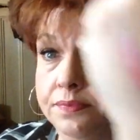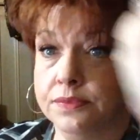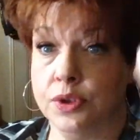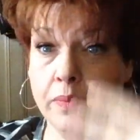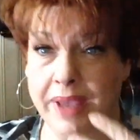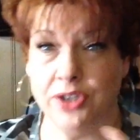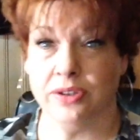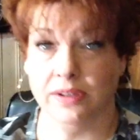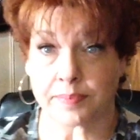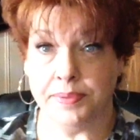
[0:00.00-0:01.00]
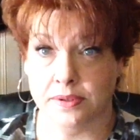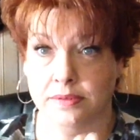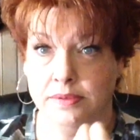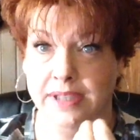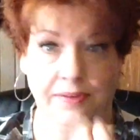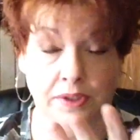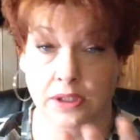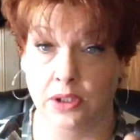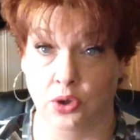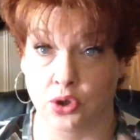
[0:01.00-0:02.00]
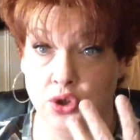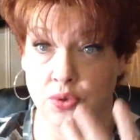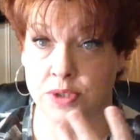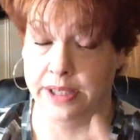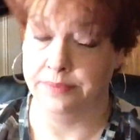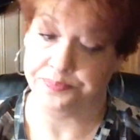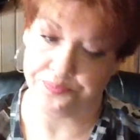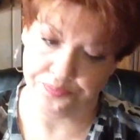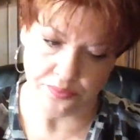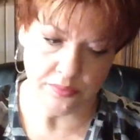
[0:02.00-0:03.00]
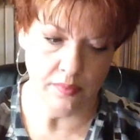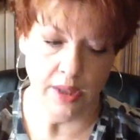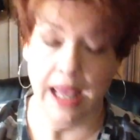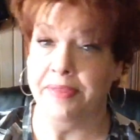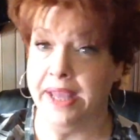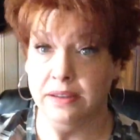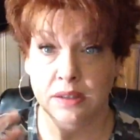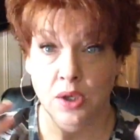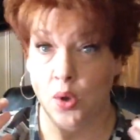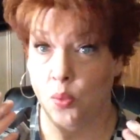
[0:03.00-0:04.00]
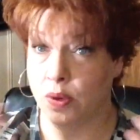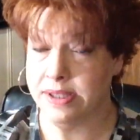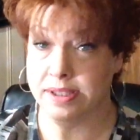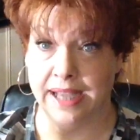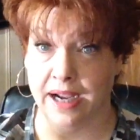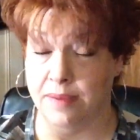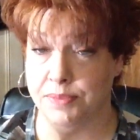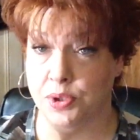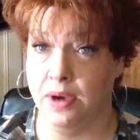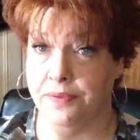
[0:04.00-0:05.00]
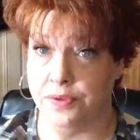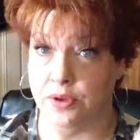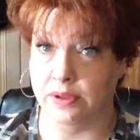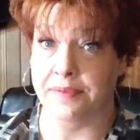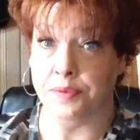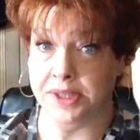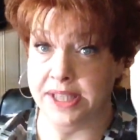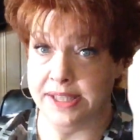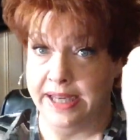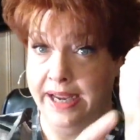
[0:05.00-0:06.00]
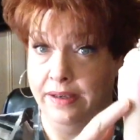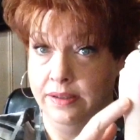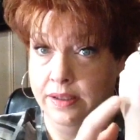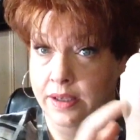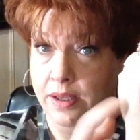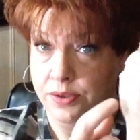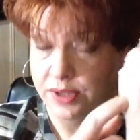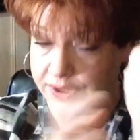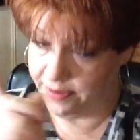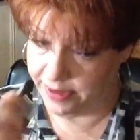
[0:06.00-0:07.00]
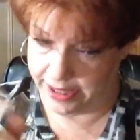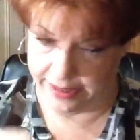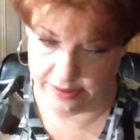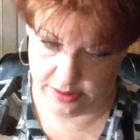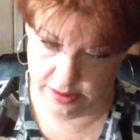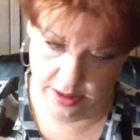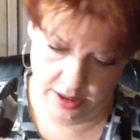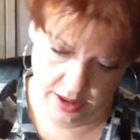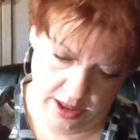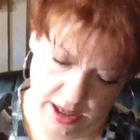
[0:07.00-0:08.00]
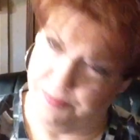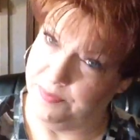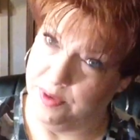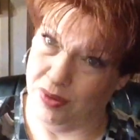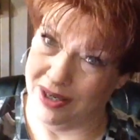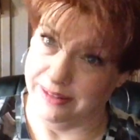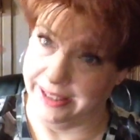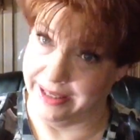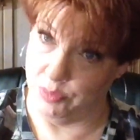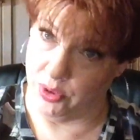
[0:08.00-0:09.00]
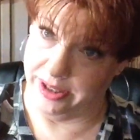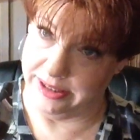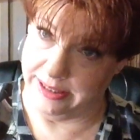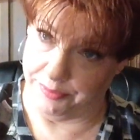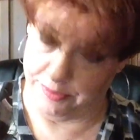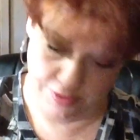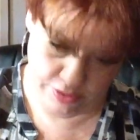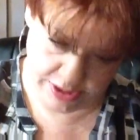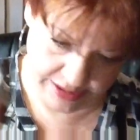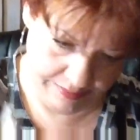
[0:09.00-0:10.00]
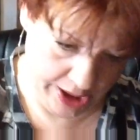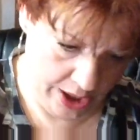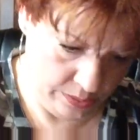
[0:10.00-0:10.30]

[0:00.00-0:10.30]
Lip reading: So it makes your lips definitely look juicy. And then once that comes off, you're left with the stain. So it's very nice. If you wanted like a more in-depth review, just let me know.